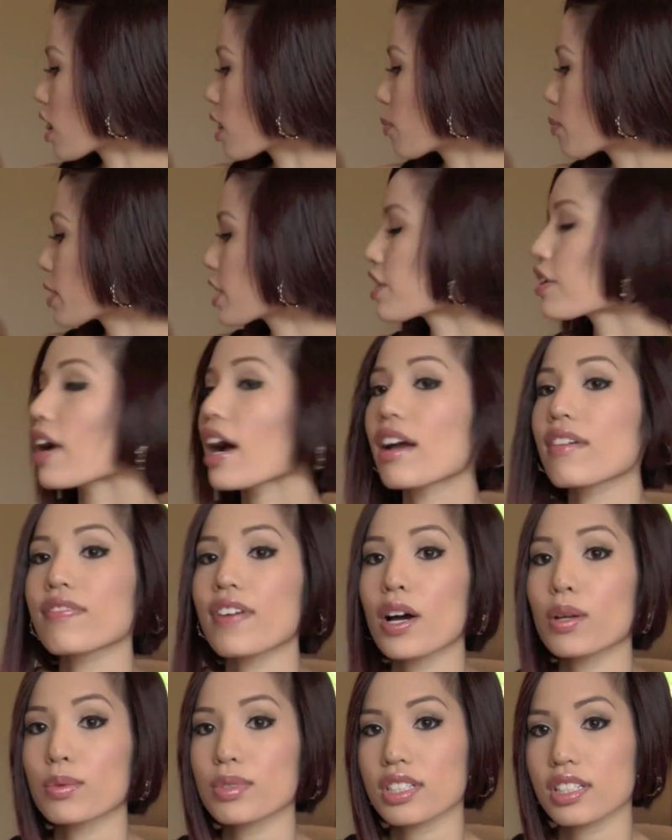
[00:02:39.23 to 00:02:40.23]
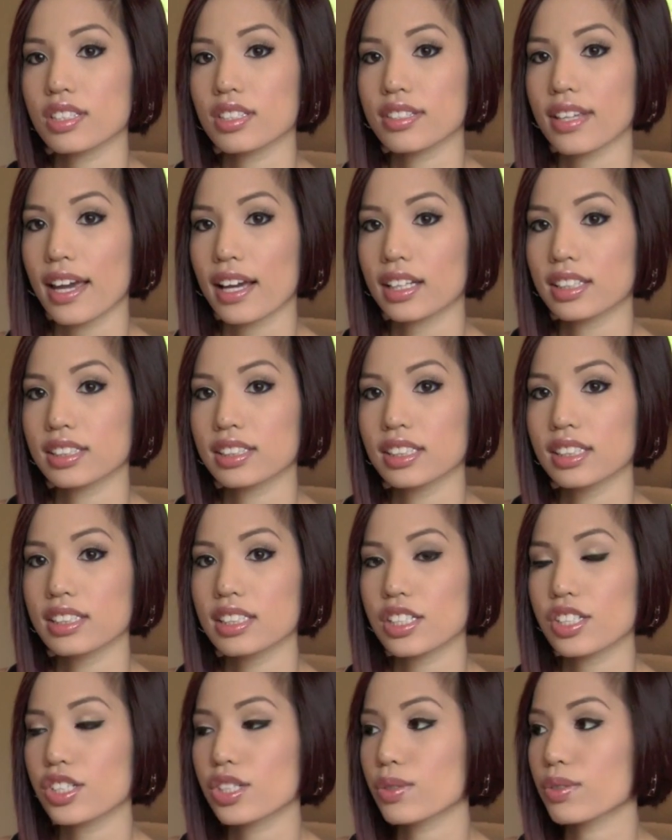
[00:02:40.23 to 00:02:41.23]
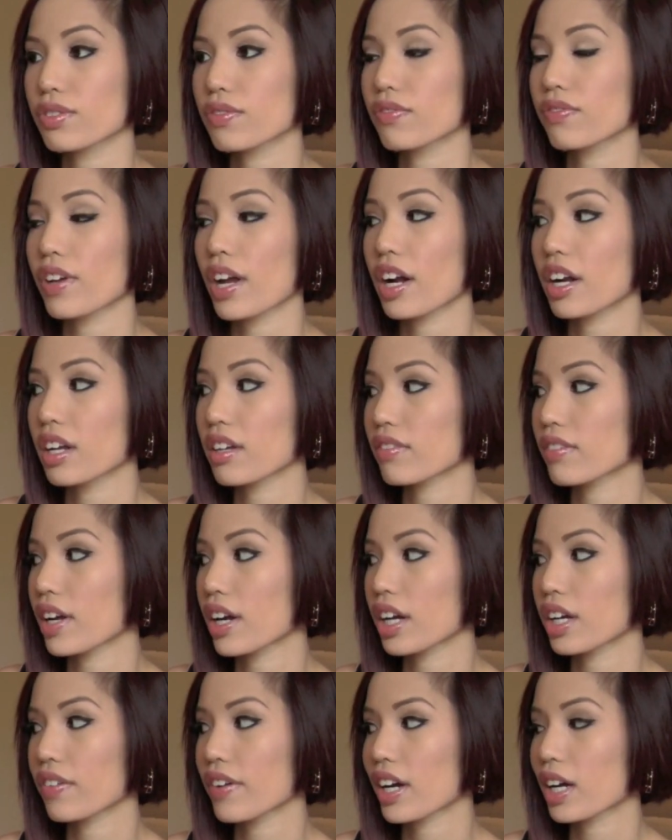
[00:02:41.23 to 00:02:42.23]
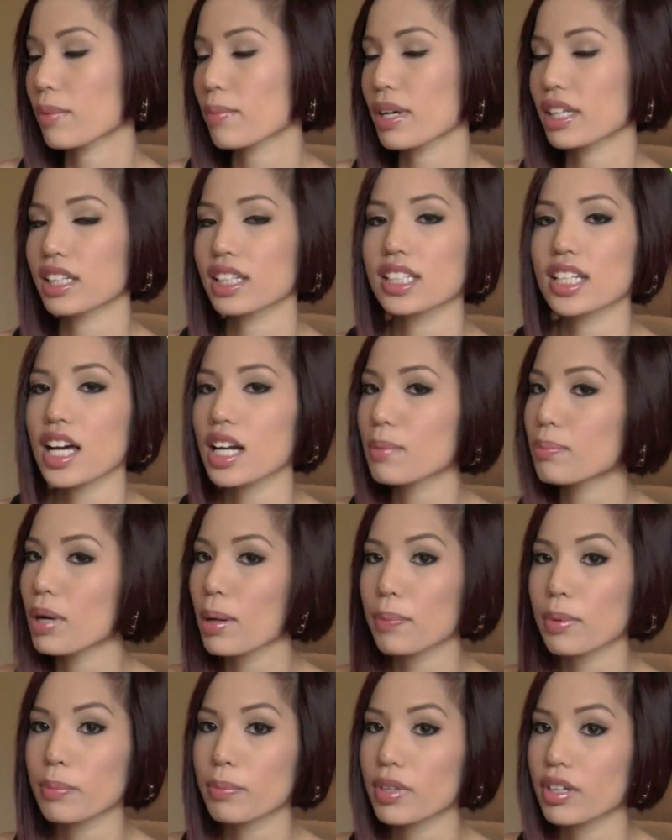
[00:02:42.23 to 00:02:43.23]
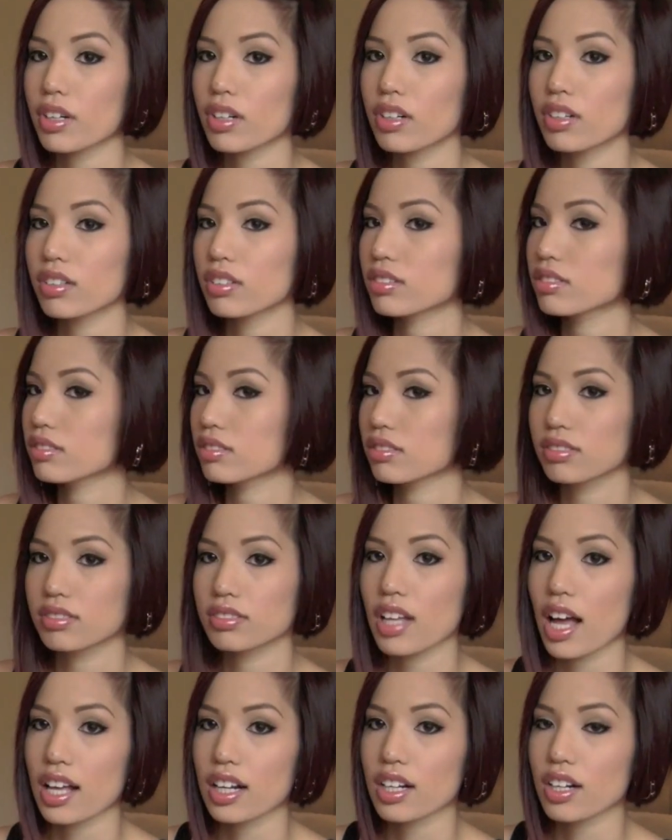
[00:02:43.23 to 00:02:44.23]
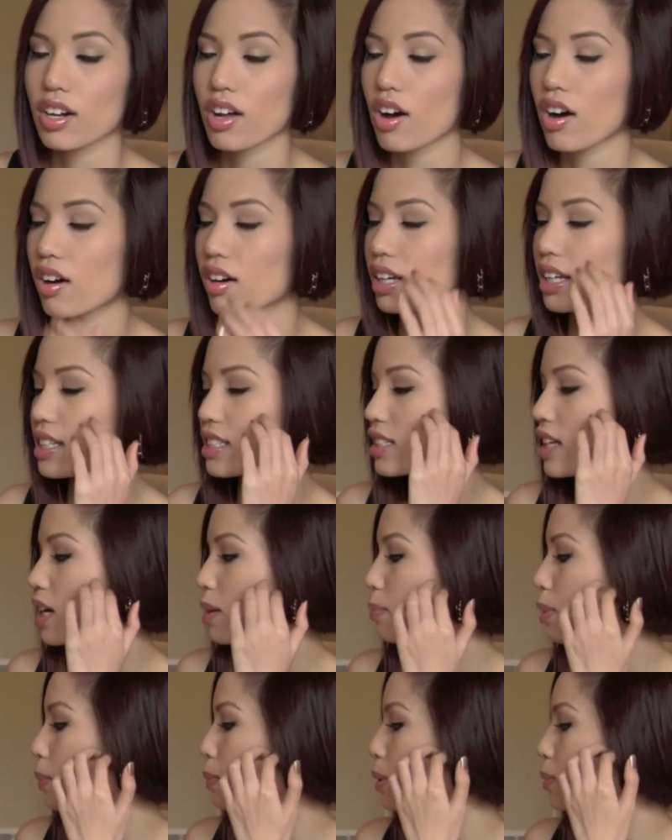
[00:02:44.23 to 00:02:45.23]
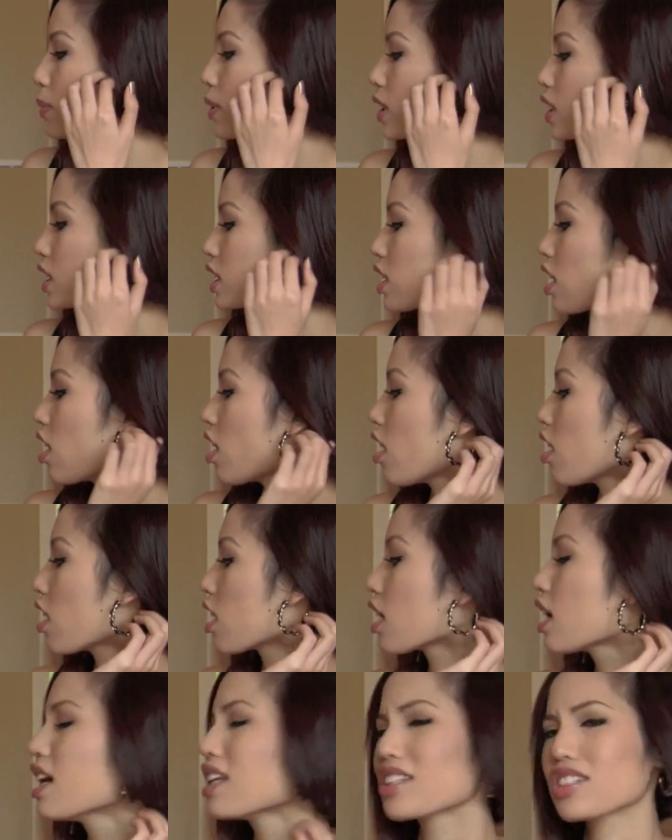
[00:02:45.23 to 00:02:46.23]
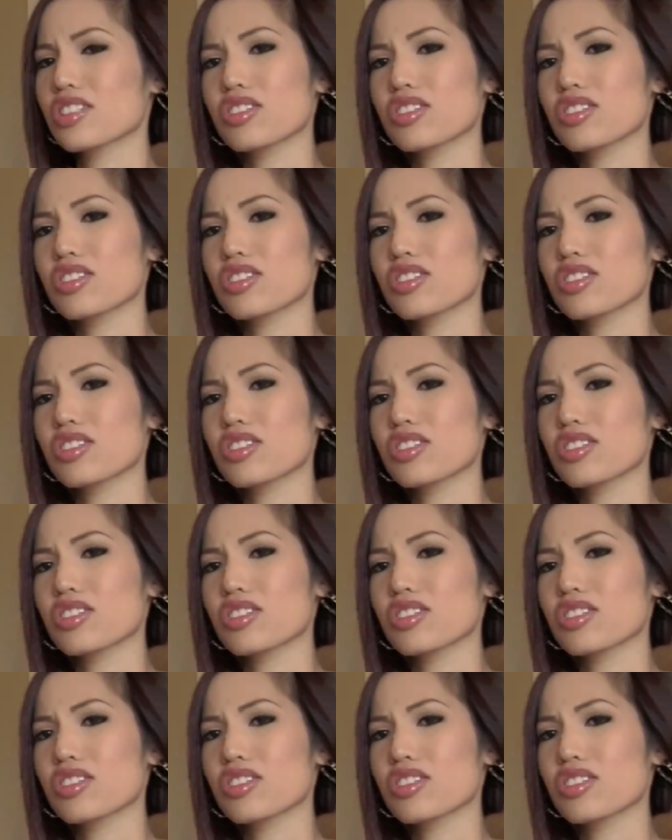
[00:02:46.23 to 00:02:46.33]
The breeder I found was in Texas and she was very, very recommended. Not a puppy mill, not at all. He's not a puppy mill dog.